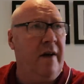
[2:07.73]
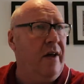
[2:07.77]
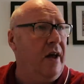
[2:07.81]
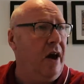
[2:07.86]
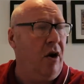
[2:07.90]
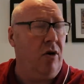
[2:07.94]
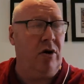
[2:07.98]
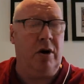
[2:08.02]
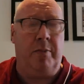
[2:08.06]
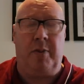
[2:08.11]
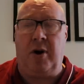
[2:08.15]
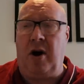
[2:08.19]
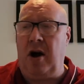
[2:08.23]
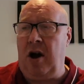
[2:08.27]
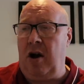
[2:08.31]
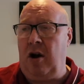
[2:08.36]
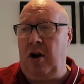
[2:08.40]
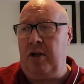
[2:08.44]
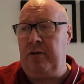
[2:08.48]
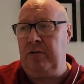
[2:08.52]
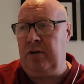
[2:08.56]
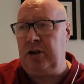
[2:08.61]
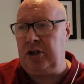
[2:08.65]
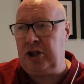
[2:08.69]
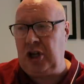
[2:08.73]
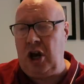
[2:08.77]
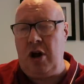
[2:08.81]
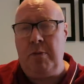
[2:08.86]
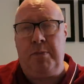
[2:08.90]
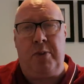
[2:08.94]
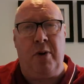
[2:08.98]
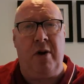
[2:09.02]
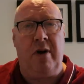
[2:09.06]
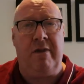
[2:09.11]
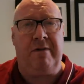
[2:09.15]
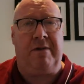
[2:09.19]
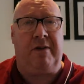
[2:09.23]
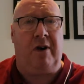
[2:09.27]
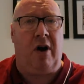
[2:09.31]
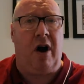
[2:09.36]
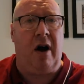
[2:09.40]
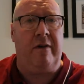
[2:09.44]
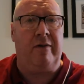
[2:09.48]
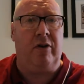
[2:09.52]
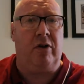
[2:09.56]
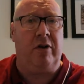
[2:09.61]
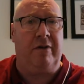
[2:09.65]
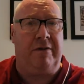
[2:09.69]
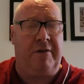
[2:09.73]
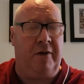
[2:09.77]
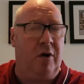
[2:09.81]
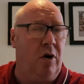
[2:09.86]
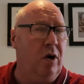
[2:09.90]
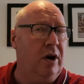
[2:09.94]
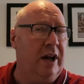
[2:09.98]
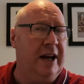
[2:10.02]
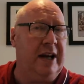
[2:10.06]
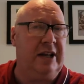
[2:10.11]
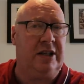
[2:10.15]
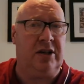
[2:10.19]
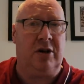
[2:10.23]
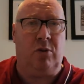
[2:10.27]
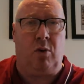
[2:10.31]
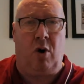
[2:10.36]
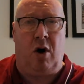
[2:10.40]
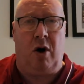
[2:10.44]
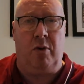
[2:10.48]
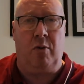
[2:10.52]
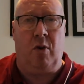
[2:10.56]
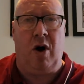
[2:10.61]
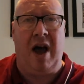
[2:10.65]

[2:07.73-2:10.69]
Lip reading: I'm going to buy either a 2.5 or a 4-litre one,